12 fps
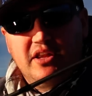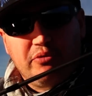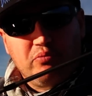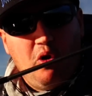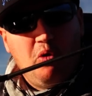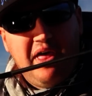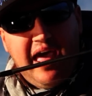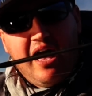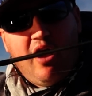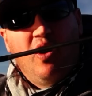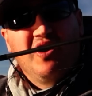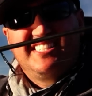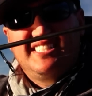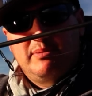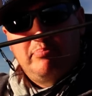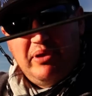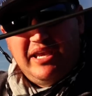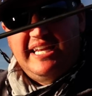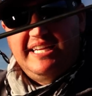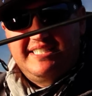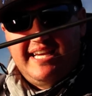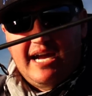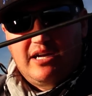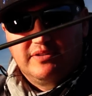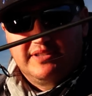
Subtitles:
to throw that on spinning tackle